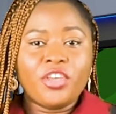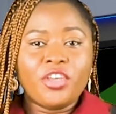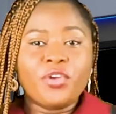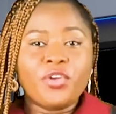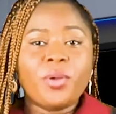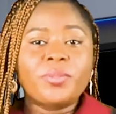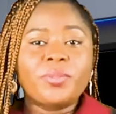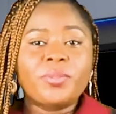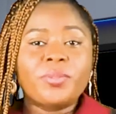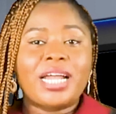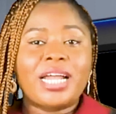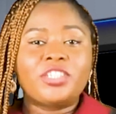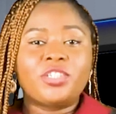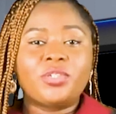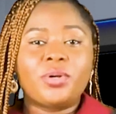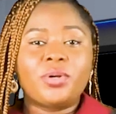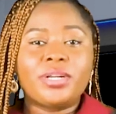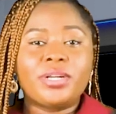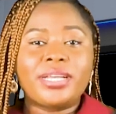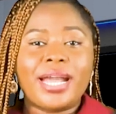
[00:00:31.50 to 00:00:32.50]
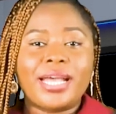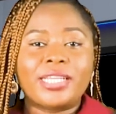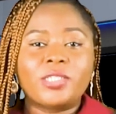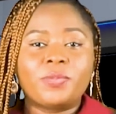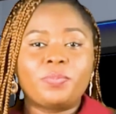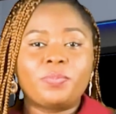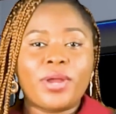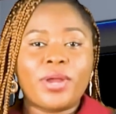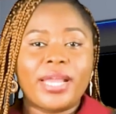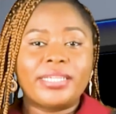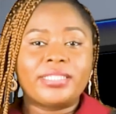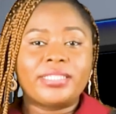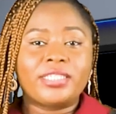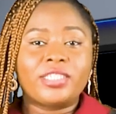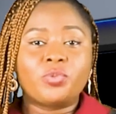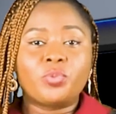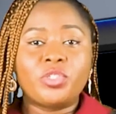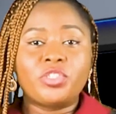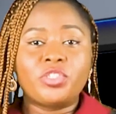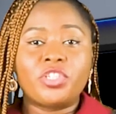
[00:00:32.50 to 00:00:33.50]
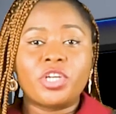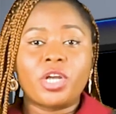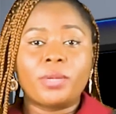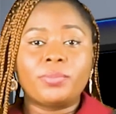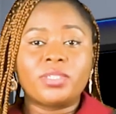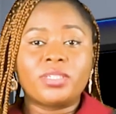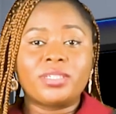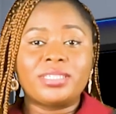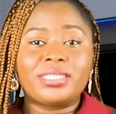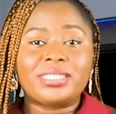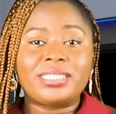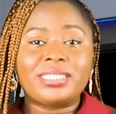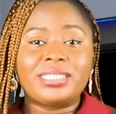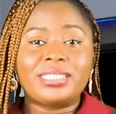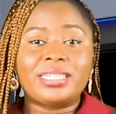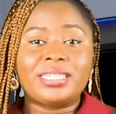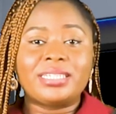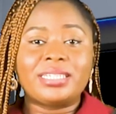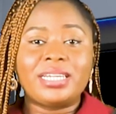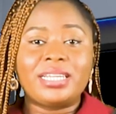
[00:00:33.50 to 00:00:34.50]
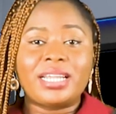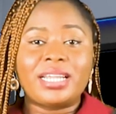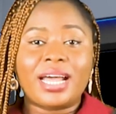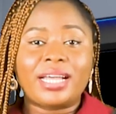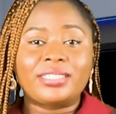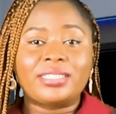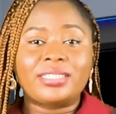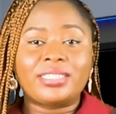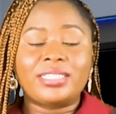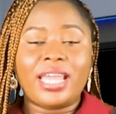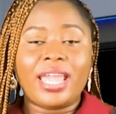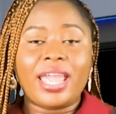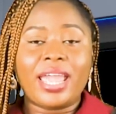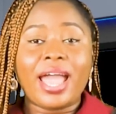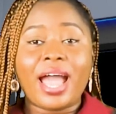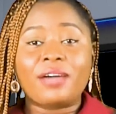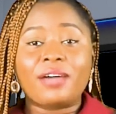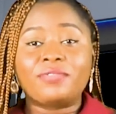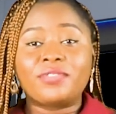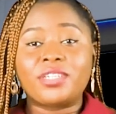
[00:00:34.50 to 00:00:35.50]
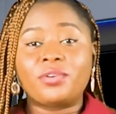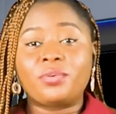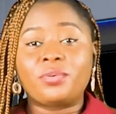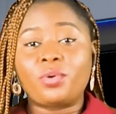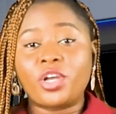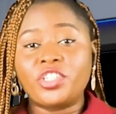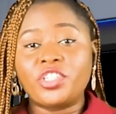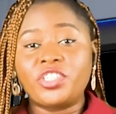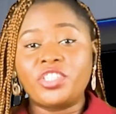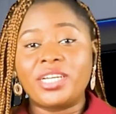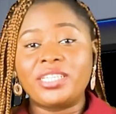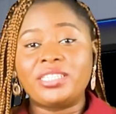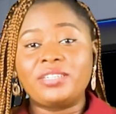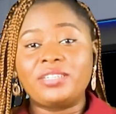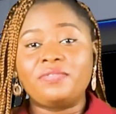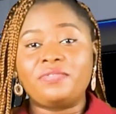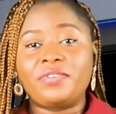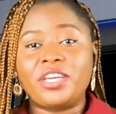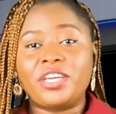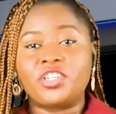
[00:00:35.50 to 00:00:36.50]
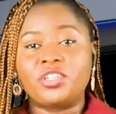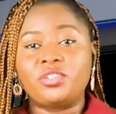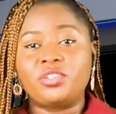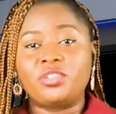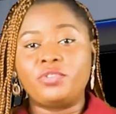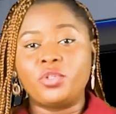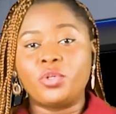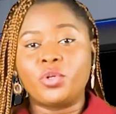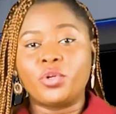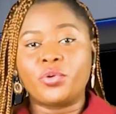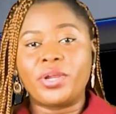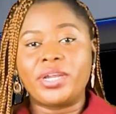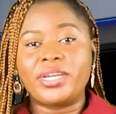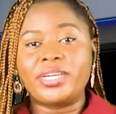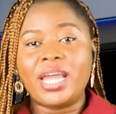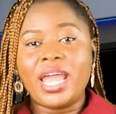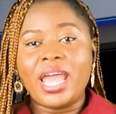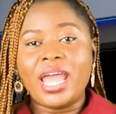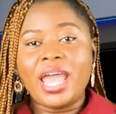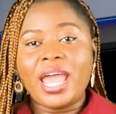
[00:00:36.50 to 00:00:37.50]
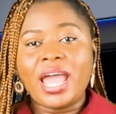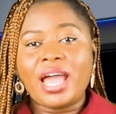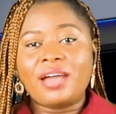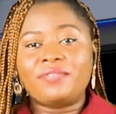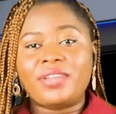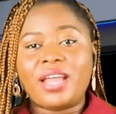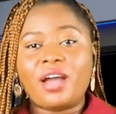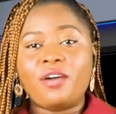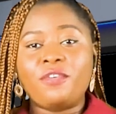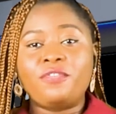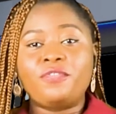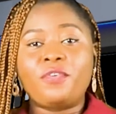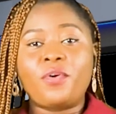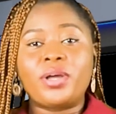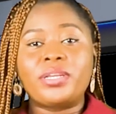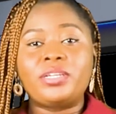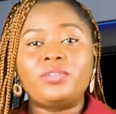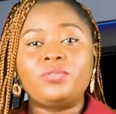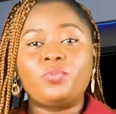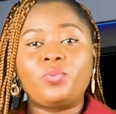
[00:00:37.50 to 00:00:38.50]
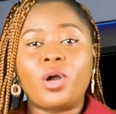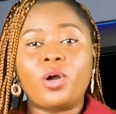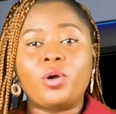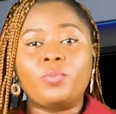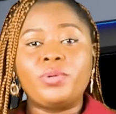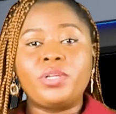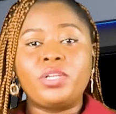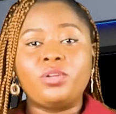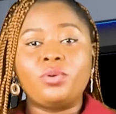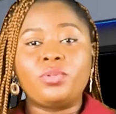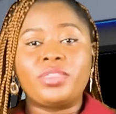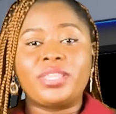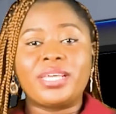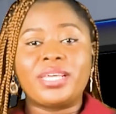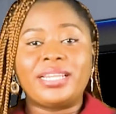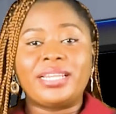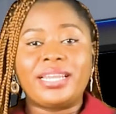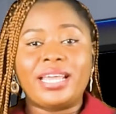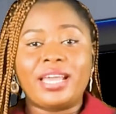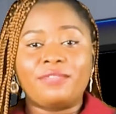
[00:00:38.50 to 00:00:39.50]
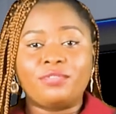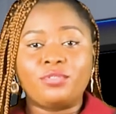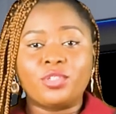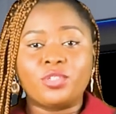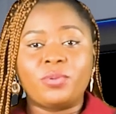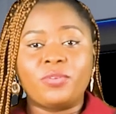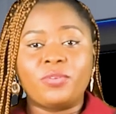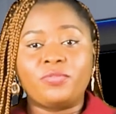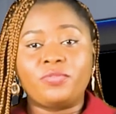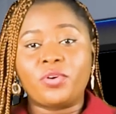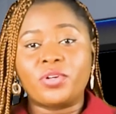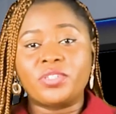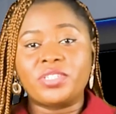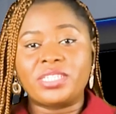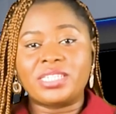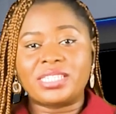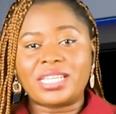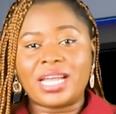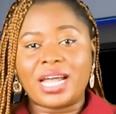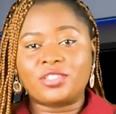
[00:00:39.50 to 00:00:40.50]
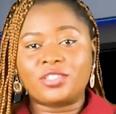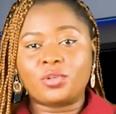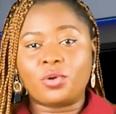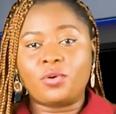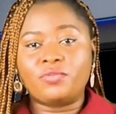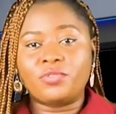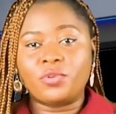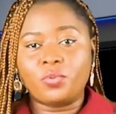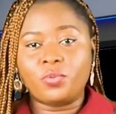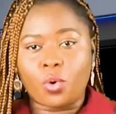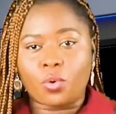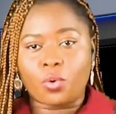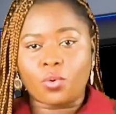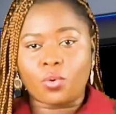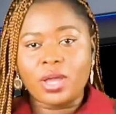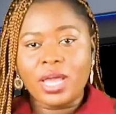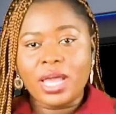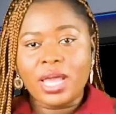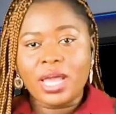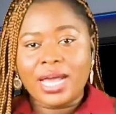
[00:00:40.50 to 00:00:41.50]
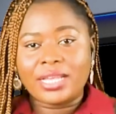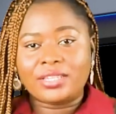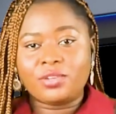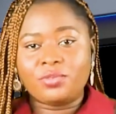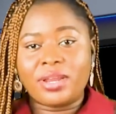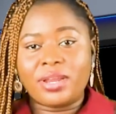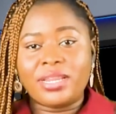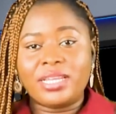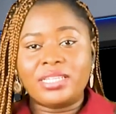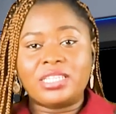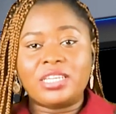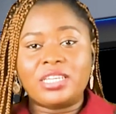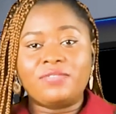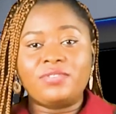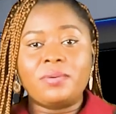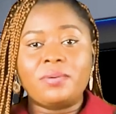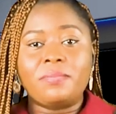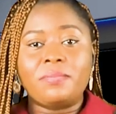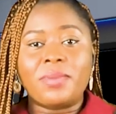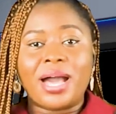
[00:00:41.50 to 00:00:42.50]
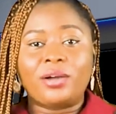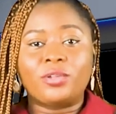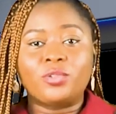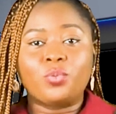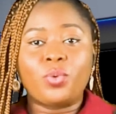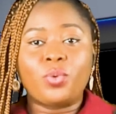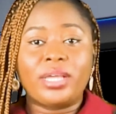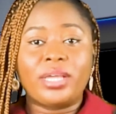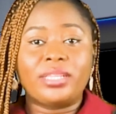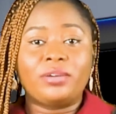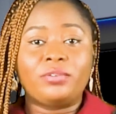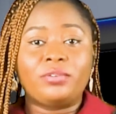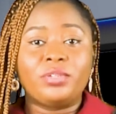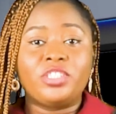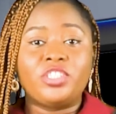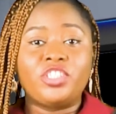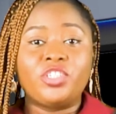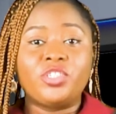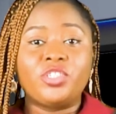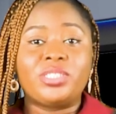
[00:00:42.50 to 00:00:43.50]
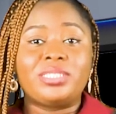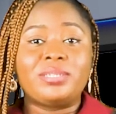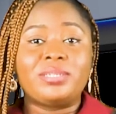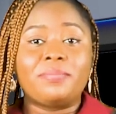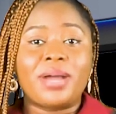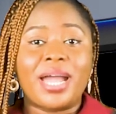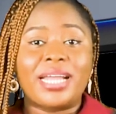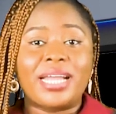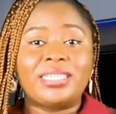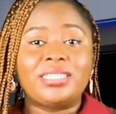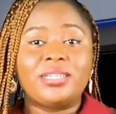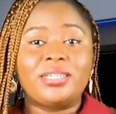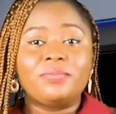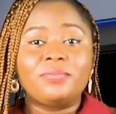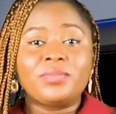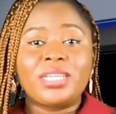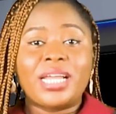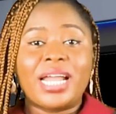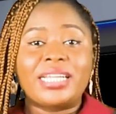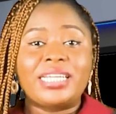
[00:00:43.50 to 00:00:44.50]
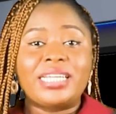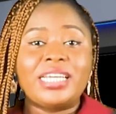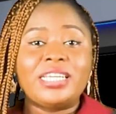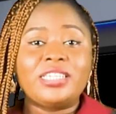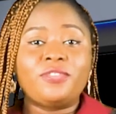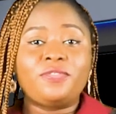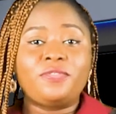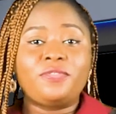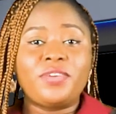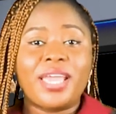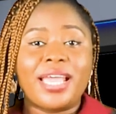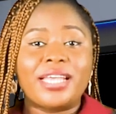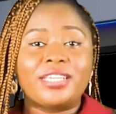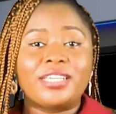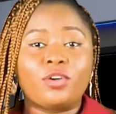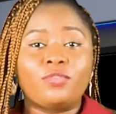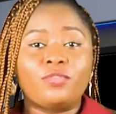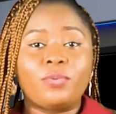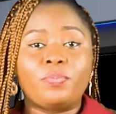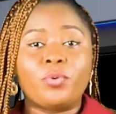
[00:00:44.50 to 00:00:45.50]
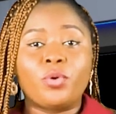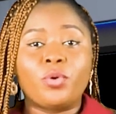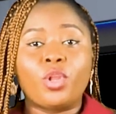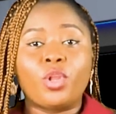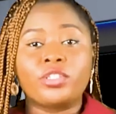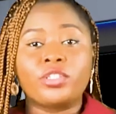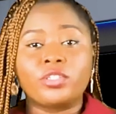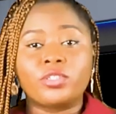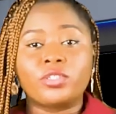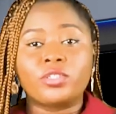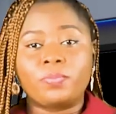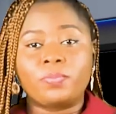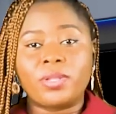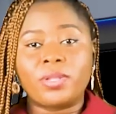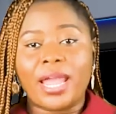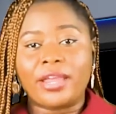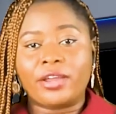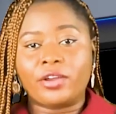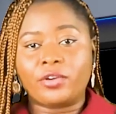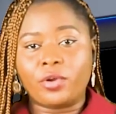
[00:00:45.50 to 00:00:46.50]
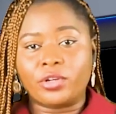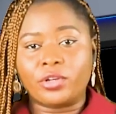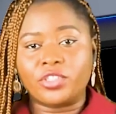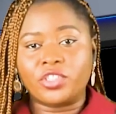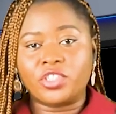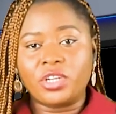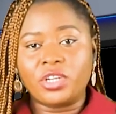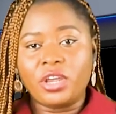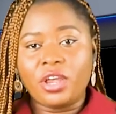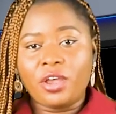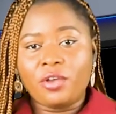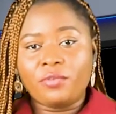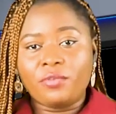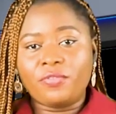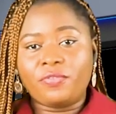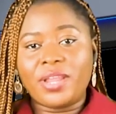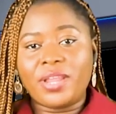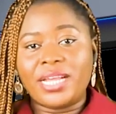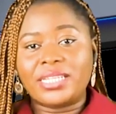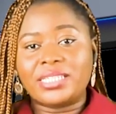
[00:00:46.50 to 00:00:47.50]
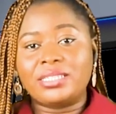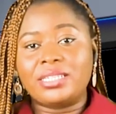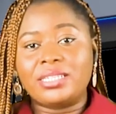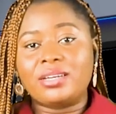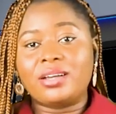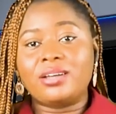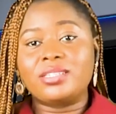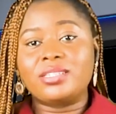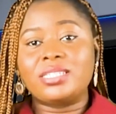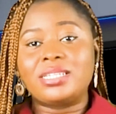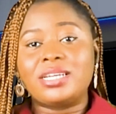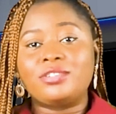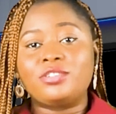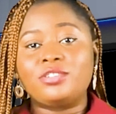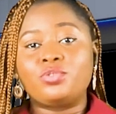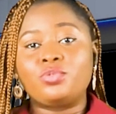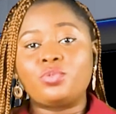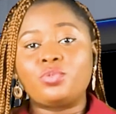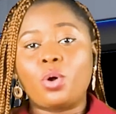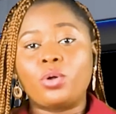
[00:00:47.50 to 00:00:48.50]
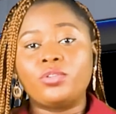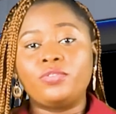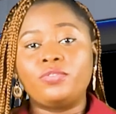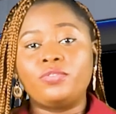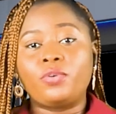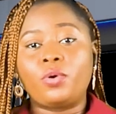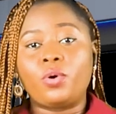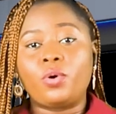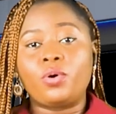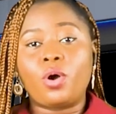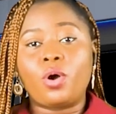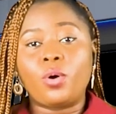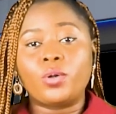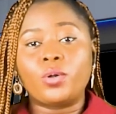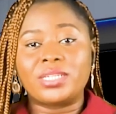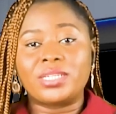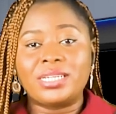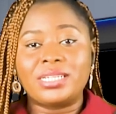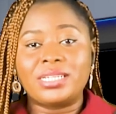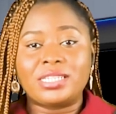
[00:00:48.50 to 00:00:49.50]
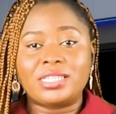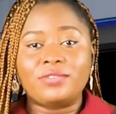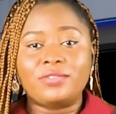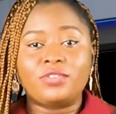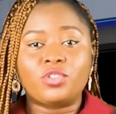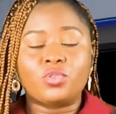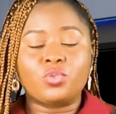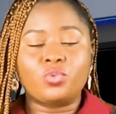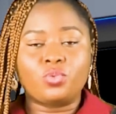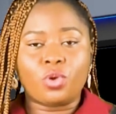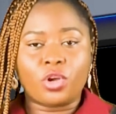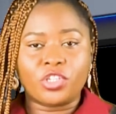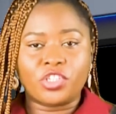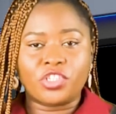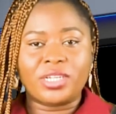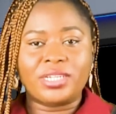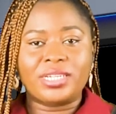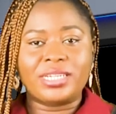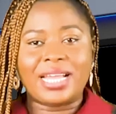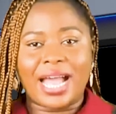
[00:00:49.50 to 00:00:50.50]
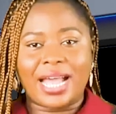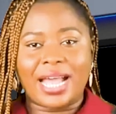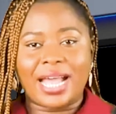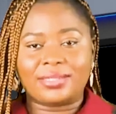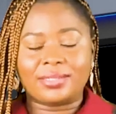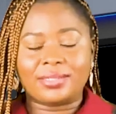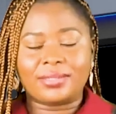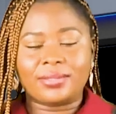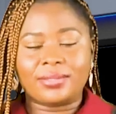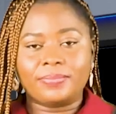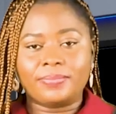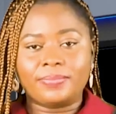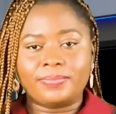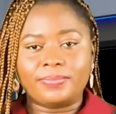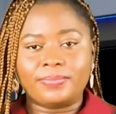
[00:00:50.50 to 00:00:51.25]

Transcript: Europe's natural gas prices, which jumped consistently last year after Russia's invasion of Ukraine, have now fallen well below their levels before the start of the war, as a relatively mild weather reduced demand and eased fears of a prolonged supply crunch, reflecting the continent's run for alternatives to Russian gas.